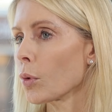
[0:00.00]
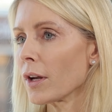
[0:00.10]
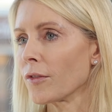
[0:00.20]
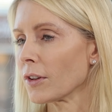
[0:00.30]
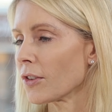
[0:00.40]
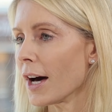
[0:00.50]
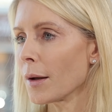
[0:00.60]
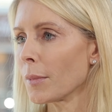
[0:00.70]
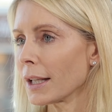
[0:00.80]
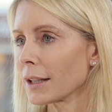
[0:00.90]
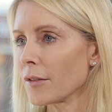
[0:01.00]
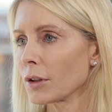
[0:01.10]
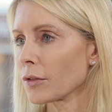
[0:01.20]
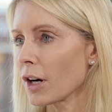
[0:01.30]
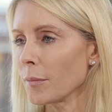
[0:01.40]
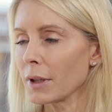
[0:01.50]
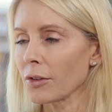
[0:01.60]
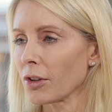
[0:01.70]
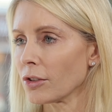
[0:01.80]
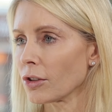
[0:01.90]
If it's not my level of government, I'll
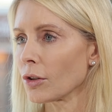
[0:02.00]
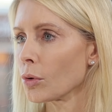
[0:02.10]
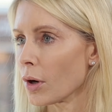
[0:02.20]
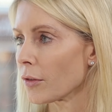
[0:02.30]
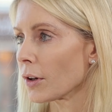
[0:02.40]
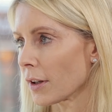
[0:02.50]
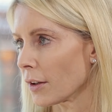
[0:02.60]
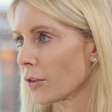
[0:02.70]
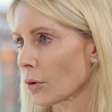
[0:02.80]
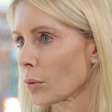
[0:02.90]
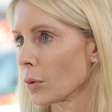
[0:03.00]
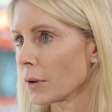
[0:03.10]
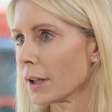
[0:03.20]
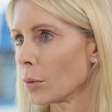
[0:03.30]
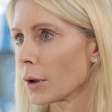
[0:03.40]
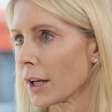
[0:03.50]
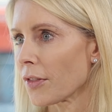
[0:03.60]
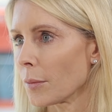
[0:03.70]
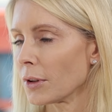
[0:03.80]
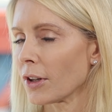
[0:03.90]
send you to whoever it is, or we'll get
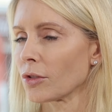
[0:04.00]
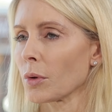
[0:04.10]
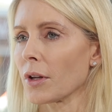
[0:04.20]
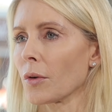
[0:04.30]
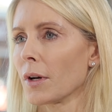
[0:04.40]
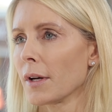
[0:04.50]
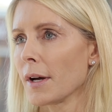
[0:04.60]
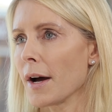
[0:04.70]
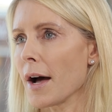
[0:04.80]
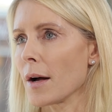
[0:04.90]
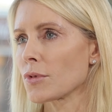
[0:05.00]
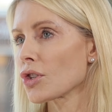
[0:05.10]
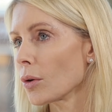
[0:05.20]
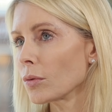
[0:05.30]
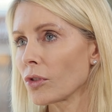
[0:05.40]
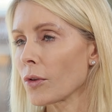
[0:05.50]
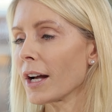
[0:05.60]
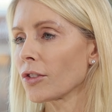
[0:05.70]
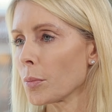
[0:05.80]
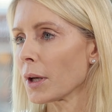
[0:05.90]
them in touch with you. So
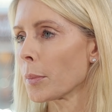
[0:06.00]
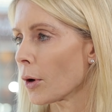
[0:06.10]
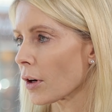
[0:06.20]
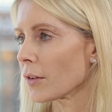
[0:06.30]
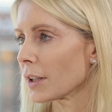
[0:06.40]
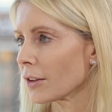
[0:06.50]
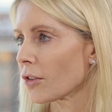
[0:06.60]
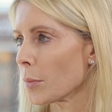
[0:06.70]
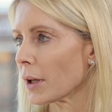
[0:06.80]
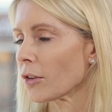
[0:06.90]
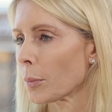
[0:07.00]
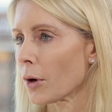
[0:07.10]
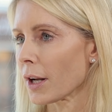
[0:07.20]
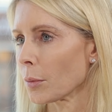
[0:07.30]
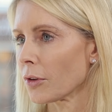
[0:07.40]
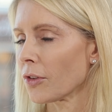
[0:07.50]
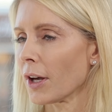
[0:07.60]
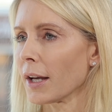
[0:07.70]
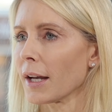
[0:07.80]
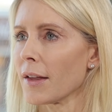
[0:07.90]
that's a big part of it. That's the biggest part, I would
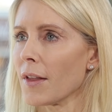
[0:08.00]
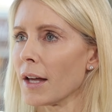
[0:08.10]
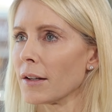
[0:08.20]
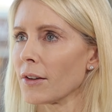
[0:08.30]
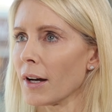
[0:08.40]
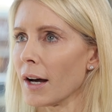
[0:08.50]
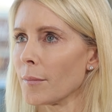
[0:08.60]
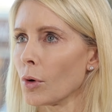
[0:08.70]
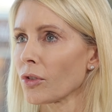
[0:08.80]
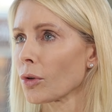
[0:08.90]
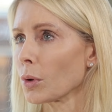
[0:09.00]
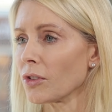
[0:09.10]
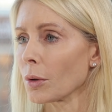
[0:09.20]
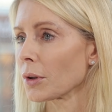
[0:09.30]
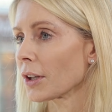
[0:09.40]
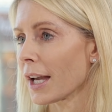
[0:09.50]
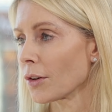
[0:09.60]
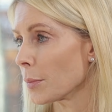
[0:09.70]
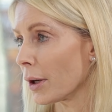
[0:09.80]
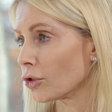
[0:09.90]
say. And then also we deal with the
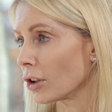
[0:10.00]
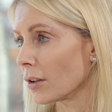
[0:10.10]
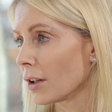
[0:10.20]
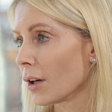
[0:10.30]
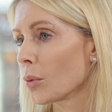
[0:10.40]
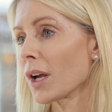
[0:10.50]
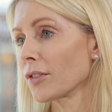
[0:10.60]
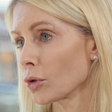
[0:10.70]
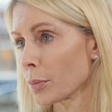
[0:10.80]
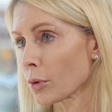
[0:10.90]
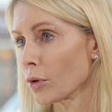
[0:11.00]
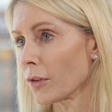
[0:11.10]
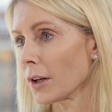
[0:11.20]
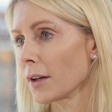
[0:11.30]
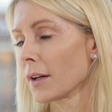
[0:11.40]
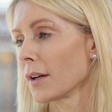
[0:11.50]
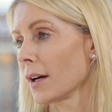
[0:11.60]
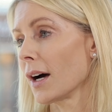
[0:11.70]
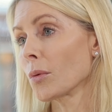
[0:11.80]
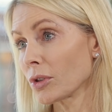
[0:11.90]
county budget. We have to approve it,
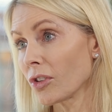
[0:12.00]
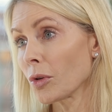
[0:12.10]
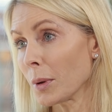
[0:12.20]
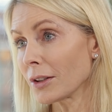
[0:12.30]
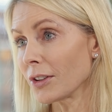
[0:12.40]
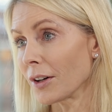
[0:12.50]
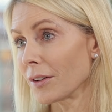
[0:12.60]
which is a big deal.